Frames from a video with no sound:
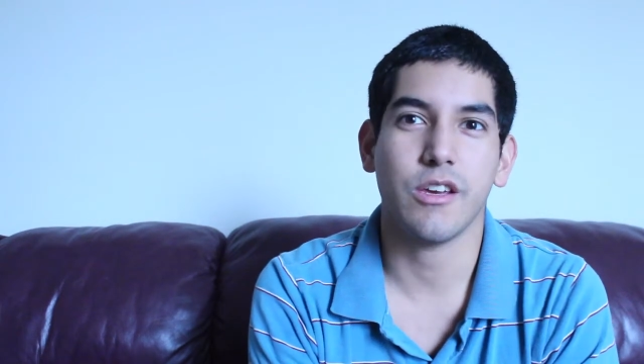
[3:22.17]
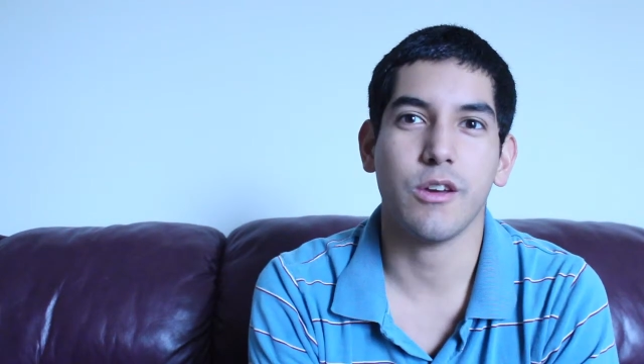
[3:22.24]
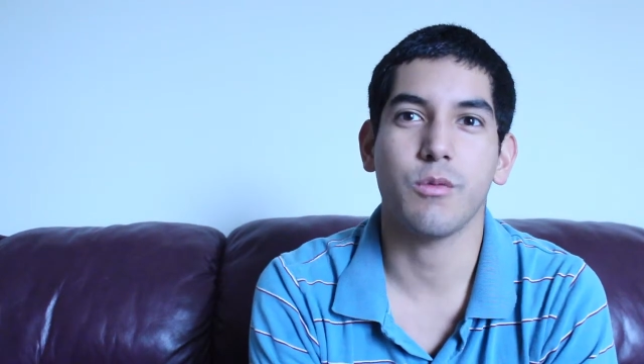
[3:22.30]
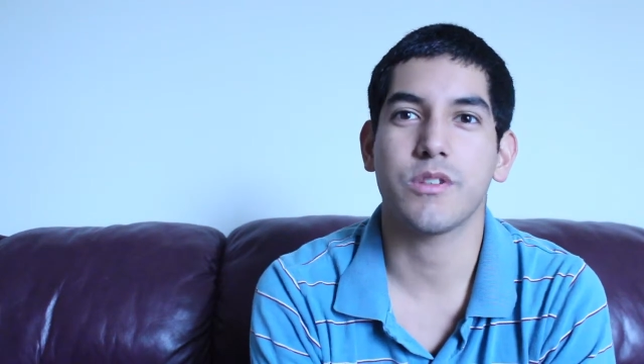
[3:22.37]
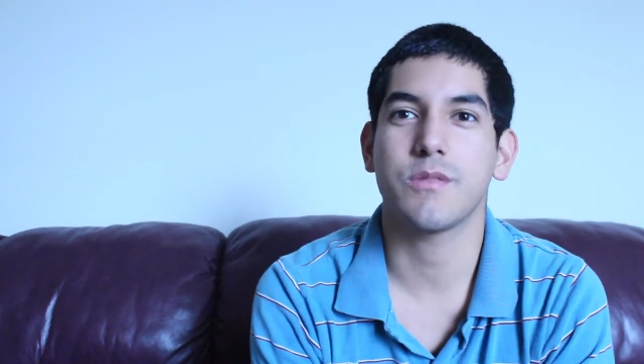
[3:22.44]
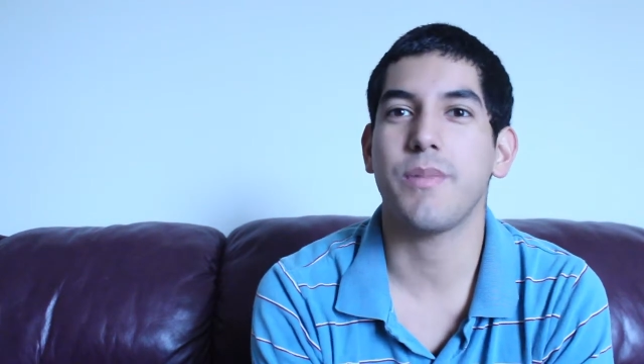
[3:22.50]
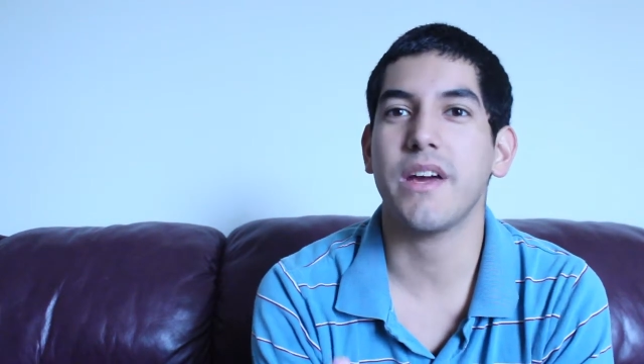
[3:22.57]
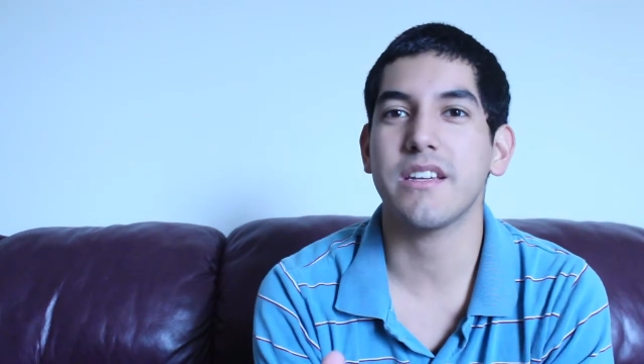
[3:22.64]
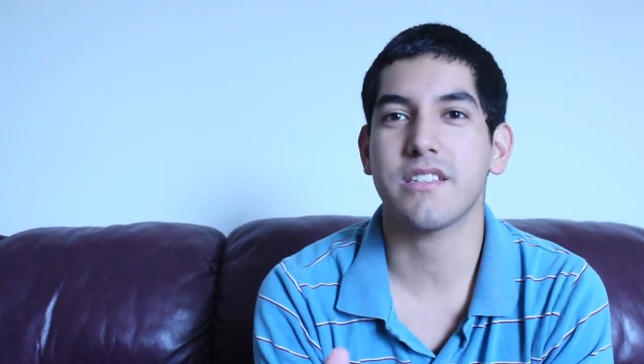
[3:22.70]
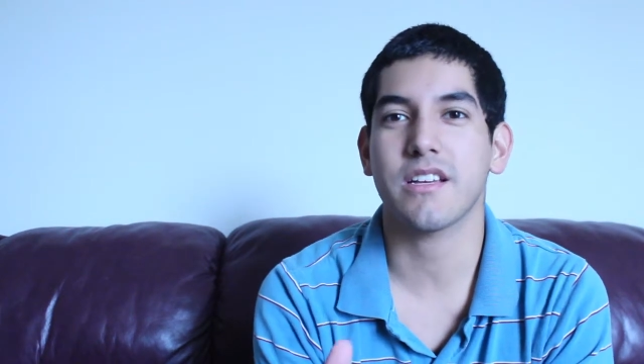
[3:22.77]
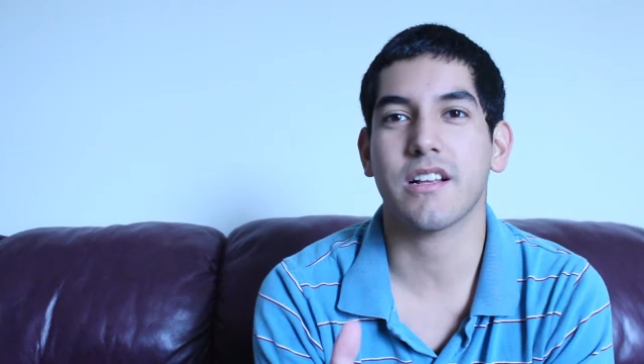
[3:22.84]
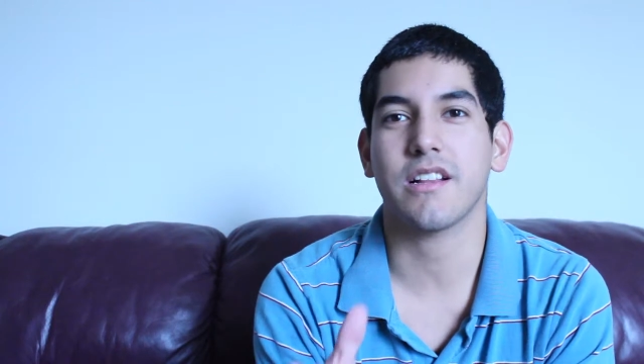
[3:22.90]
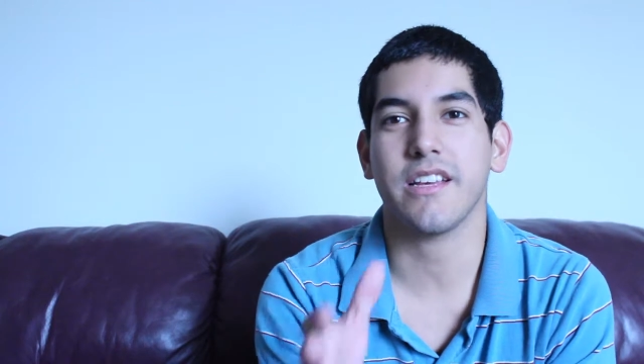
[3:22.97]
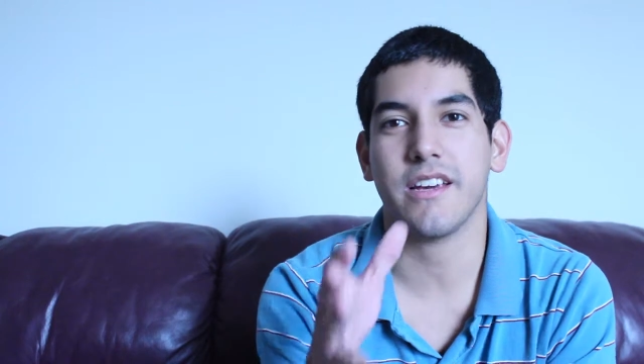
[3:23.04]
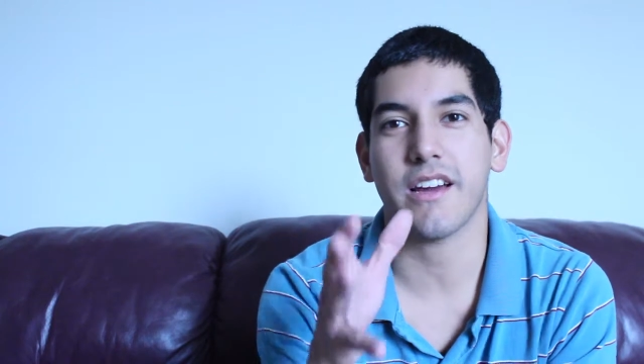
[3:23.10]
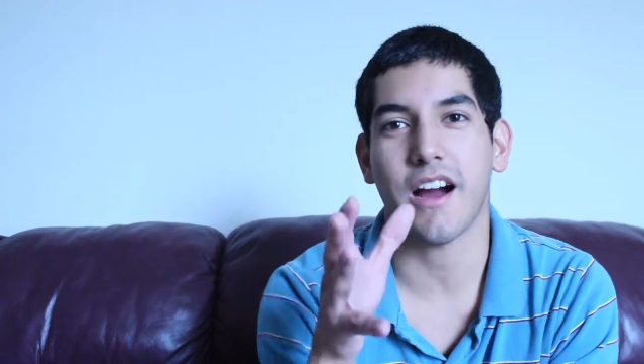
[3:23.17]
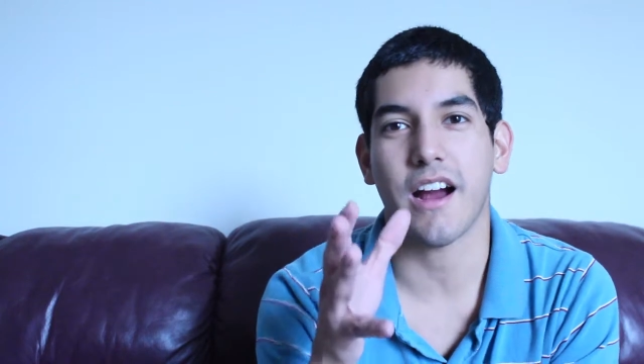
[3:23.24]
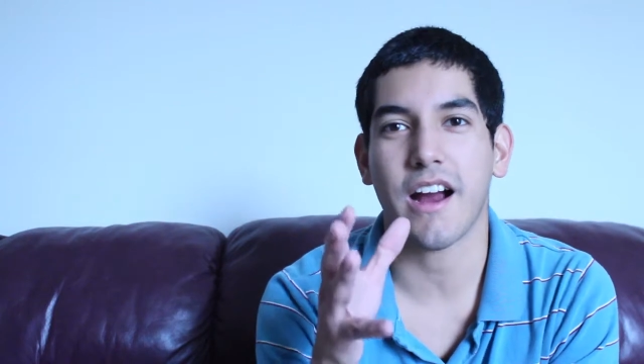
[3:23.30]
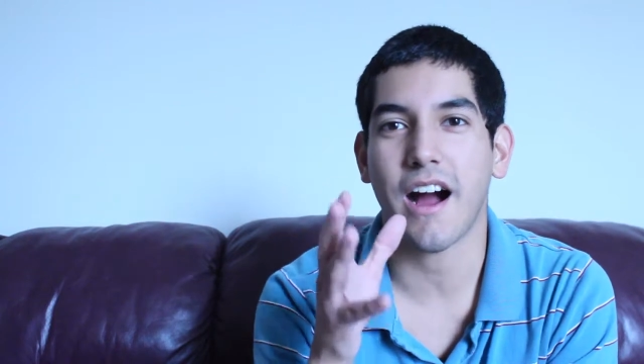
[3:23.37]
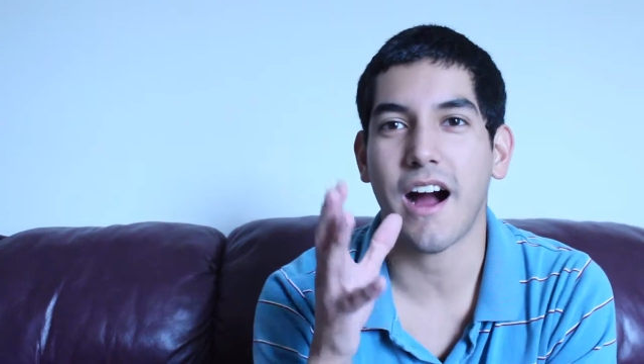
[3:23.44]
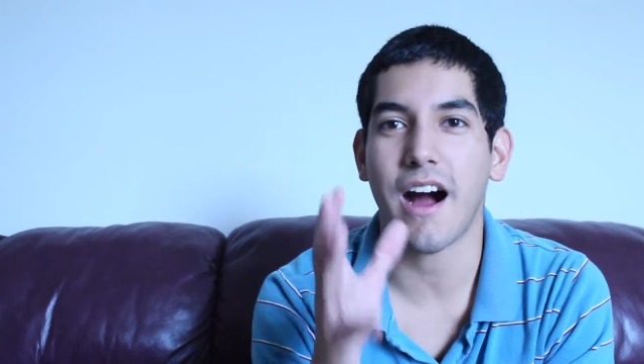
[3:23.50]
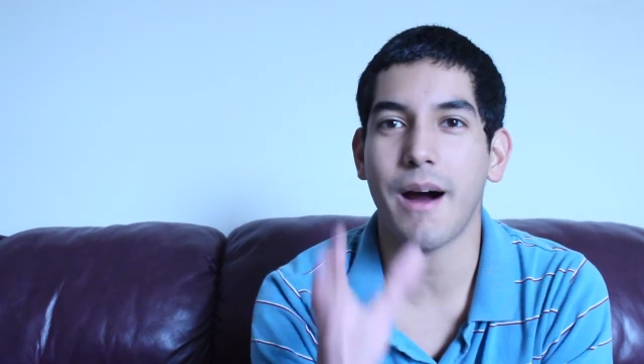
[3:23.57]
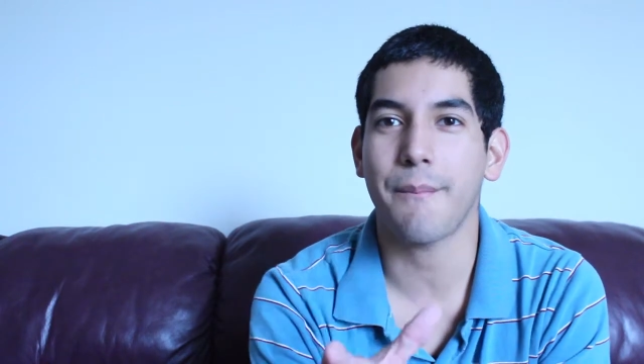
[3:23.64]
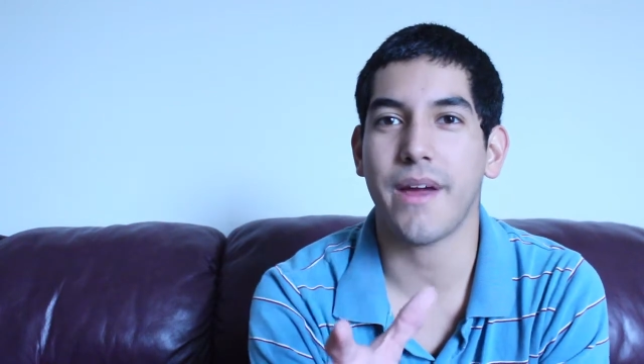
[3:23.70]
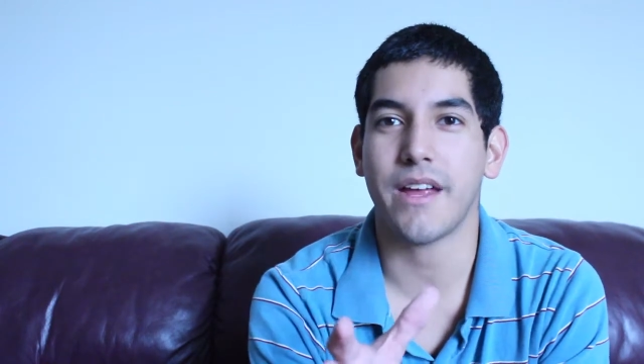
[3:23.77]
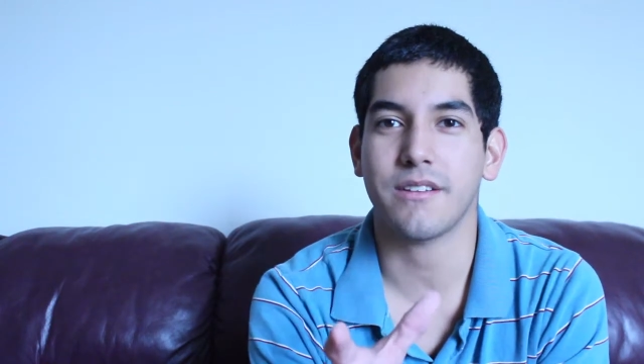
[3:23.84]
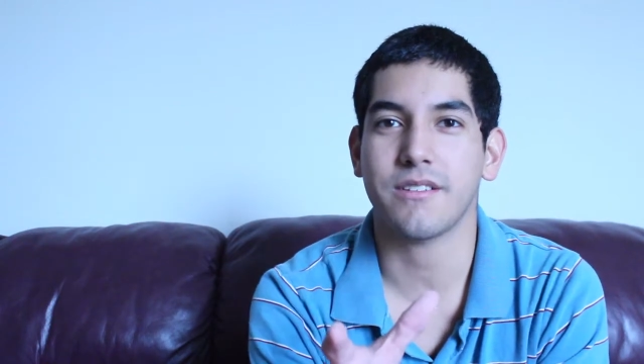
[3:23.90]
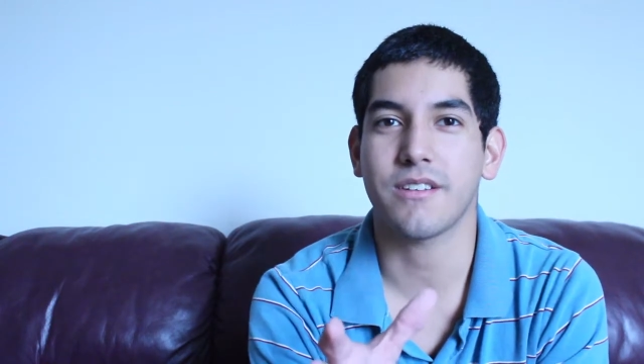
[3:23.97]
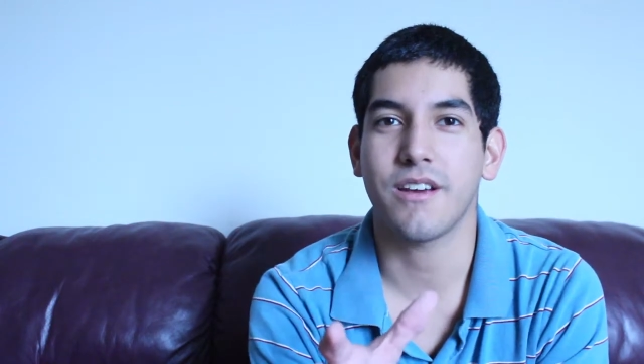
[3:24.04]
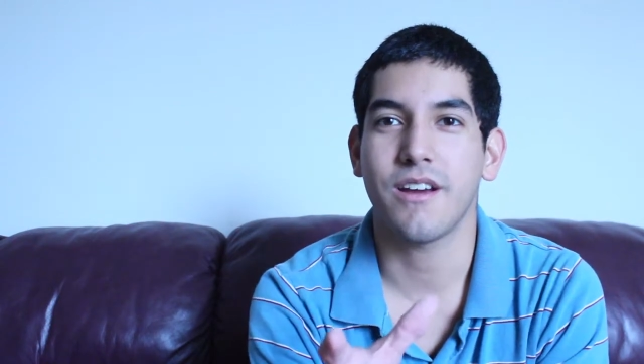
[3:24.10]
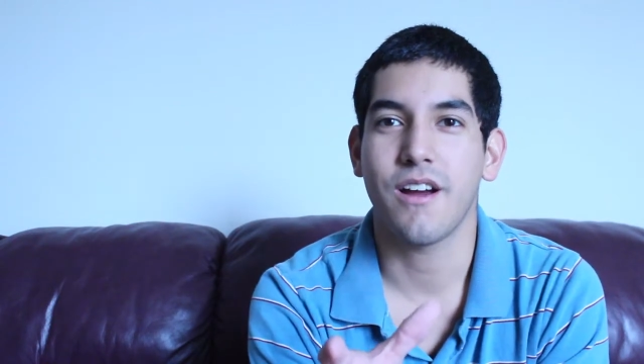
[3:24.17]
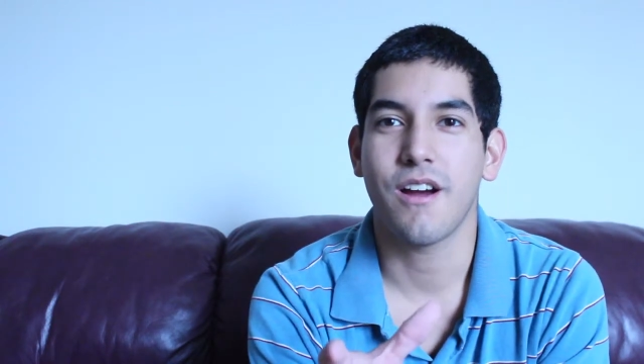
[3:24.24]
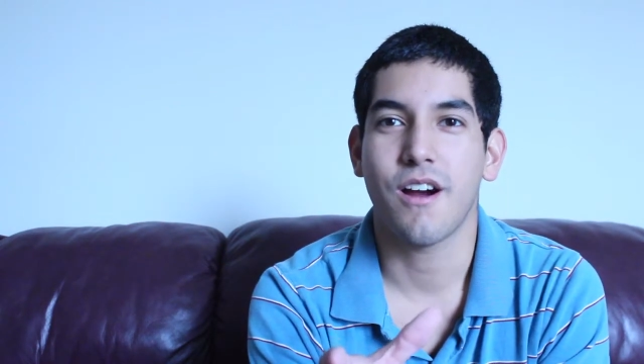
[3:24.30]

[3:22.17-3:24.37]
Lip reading: It was basically a comment